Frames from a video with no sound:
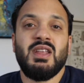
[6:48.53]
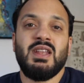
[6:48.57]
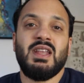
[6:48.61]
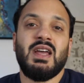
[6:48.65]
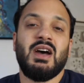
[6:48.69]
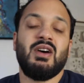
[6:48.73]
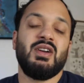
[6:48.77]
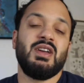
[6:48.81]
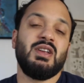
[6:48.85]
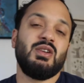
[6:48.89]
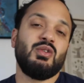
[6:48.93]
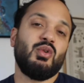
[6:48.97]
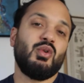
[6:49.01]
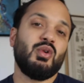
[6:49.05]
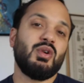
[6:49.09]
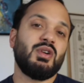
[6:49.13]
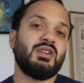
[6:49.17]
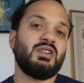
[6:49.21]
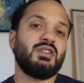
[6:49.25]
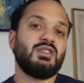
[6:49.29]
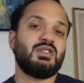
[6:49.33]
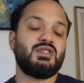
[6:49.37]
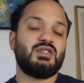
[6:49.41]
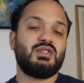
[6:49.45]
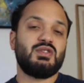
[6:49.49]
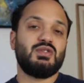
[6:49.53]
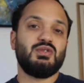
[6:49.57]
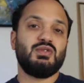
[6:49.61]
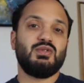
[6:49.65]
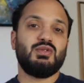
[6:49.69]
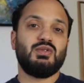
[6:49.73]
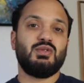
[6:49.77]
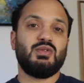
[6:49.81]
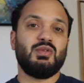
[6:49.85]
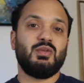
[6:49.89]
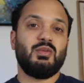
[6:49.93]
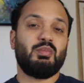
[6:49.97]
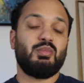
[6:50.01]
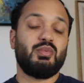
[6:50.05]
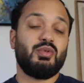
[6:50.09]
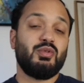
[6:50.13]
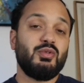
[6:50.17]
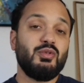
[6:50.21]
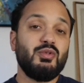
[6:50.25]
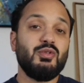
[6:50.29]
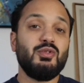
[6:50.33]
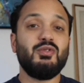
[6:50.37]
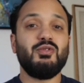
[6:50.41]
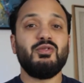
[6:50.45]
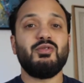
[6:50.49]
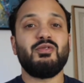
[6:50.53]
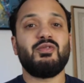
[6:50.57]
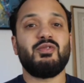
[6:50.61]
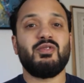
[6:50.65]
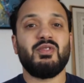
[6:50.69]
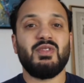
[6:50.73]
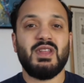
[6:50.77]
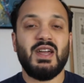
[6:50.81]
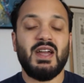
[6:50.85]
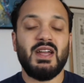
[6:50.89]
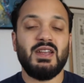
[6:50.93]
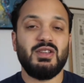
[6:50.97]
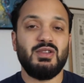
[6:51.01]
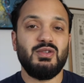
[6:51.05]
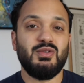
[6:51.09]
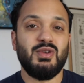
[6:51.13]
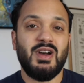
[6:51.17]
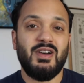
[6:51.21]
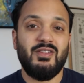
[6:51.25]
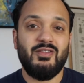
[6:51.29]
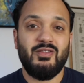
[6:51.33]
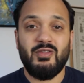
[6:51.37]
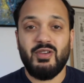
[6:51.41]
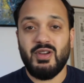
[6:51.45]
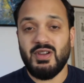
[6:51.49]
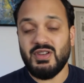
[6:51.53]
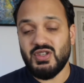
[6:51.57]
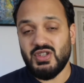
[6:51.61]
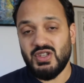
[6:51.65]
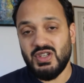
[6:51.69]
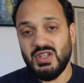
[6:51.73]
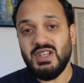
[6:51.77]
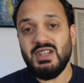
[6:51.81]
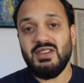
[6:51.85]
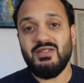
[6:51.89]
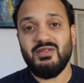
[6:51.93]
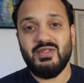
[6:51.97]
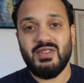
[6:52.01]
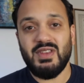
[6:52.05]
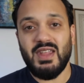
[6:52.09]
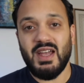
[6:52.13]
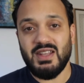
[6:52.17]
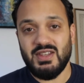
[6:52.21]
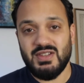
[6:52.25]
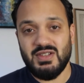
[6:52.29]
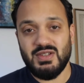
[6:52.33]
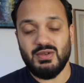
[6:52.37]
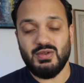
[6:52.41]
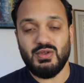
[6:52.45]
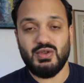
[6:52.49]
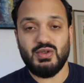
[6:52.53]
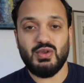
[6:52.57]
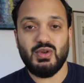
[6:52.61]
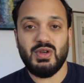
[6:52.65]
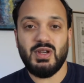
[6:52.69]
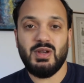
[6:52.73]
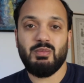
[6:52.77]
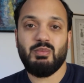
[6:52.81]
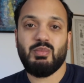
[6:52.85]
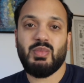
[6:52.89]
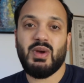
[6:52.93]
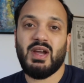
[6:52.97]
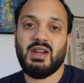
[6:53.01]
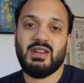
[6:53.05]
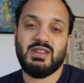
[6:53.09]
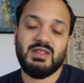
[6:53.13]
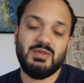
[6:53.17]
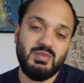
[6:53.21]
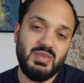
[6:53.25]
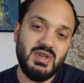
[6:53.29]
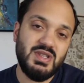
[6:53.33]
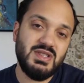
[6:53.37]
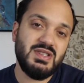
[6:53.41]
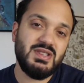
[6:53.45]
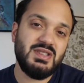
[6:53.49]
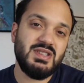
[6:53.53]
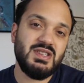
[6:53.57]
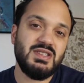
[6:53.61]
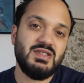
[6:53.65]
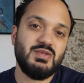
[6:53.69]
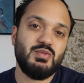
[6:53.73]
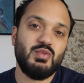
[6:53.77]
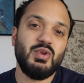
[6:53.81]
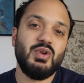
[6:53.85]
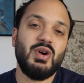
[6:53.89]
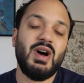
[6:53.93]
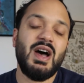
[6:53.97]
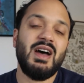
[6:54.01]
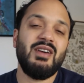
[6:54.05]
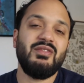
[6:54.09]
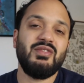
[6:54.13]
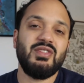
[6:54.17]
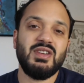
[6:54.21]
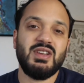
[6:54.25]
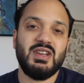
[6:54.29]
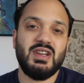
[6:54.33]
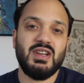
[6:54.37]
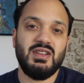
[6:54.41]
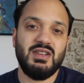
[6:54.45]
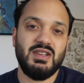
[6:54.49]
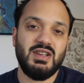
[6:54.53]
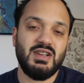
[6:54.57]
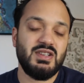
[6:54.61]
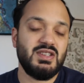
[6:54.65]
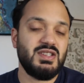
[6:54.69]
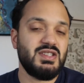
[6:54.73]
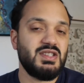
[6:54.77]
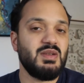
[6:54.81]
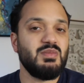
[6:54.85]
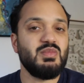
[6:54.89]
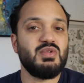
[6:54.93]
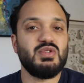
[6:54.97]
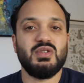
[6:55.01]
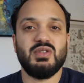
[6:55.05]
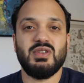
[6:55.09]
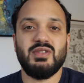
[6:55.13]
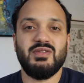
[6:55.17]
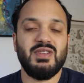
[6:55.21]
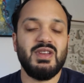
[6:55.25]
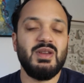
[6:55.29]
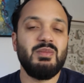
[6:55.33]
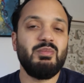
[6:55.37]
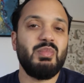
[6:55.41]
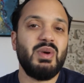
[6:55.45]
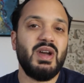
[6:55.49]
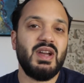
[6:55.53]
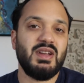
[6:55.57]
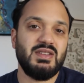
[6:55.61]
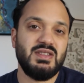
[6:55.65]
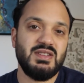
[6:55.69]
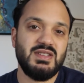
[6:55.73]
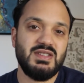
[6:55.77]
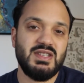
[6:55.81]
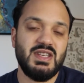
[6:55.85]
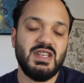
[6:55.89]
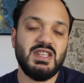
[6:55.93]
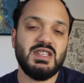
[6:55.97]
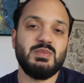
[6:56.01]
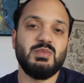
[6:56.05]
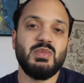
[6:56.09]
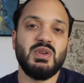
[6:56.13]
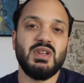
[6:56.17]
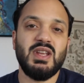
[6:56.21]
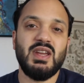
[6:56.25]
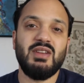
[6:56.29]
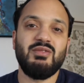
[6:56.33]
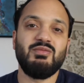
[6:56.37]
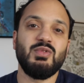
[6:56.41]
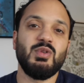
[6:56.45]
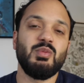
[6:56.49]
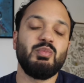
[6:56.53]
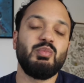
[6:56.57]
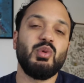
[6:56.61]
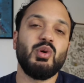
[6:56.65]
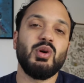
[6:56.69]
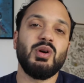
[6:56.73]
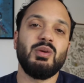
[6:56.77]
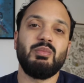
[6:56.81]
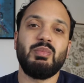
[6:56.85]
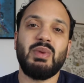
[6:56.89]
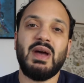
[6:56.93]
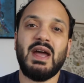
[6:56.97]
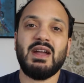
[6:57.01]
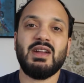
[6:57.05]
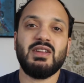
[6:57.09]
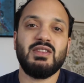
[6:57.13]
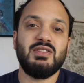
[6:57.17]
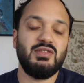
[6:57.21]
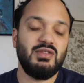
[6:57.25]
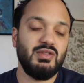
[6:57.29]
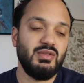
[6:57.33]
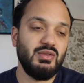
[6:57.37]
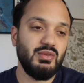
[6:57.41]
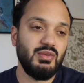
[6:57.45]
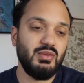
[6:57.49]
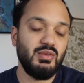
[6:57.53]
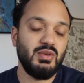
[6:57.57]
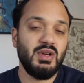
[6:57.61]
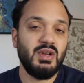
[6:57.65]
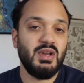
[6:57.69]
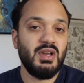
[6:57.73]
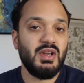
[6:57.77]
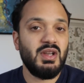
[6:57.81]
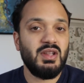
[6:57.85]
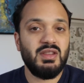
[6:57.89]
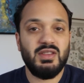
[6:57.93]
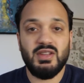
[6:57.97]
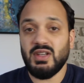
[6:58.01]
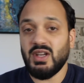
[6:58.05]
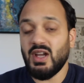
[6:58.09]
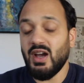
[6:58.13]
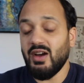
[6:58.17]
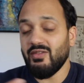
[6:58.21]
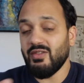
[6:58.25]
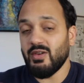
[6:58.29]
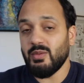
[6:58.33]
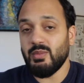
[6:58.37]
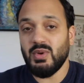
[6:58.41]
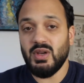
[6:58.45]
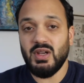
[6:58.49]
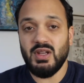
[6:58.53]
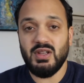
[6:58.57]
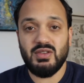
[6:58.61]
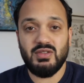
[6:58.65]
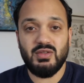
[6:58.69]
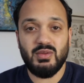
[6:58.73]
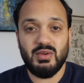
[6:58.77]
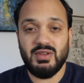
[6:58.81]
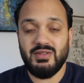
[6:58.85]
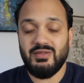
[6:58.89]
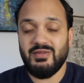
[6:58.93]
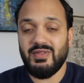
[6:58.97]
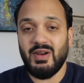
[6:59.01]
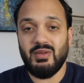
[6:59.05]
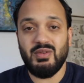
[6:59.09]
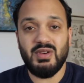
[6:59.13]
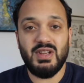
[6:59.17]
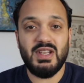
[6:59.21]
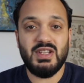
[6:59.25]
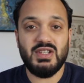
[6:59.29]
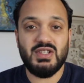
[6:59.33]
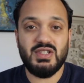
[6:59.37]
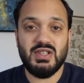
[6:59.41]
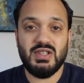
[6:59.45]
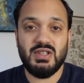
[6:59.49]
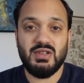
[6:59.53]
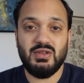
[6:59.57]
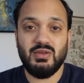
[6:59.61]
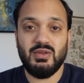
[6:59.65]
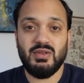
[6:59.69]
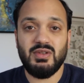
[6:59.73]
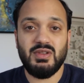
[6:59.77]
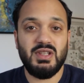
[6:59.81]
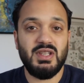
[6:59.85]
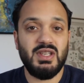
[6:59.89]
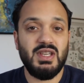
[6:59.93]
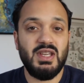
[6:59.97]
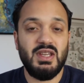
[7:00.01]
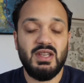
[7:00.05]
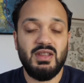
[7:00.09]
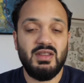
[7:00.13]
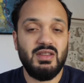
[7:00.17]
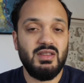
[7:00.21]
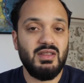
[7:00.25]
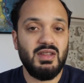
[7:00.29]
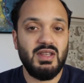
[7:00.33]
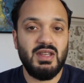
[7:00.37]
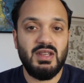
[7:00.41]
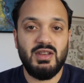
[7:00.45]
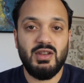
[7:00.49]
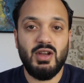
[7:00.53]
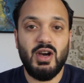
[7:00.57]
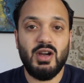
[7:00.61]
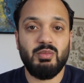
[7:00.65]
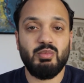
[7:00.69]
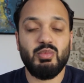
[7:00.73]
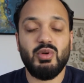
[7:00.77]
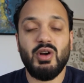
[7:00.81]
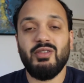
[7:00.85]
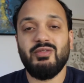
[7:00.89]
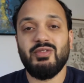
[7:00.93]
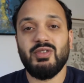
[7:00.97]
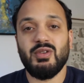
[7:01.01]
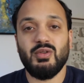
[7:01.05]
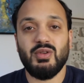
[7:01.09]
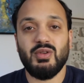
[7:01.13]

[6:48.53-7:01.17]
Now, in order to prove that you have achieved that social impact, businesses will have to conduct some sort of impact assessment and report back to the government or the foundation or the nonprofit